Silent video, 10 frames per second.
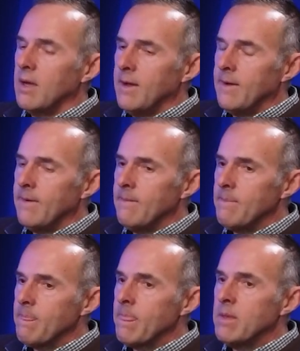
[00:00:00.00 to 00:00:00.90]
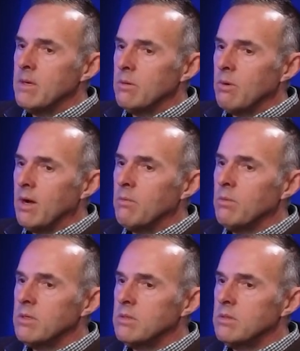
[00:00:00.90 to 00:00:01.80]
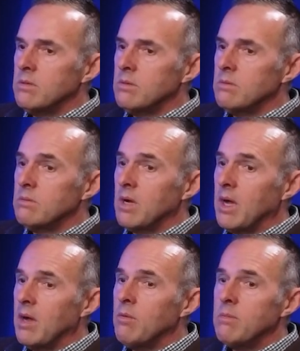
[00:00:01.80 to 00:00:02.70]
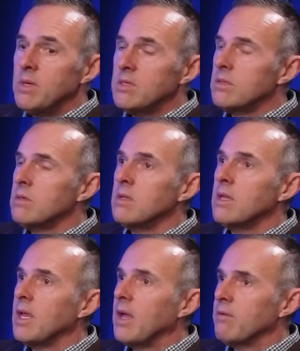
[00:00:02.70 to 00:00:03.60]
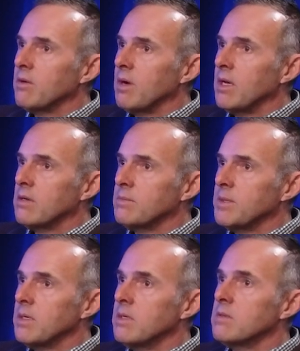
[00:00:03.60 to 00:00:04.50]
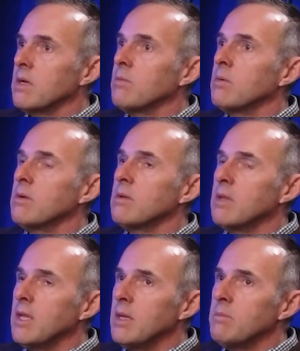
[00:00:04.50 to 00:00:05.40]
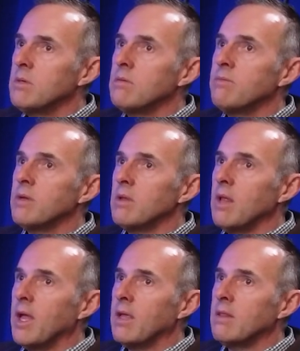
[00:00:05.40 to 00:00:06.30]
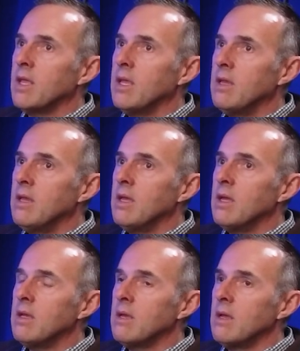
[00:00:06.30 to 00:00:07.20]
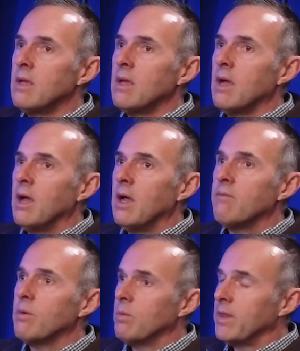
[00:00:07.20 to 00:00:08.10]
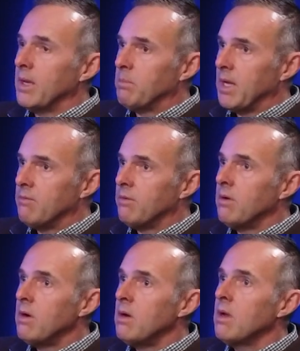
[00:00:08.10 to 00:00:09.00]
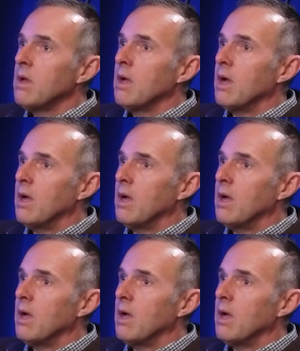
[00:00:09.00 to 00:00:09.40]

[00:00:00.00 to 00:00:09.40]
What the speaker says: I want to make sure that they have a great experience. I want them to feel like they get for what they pay for. Right.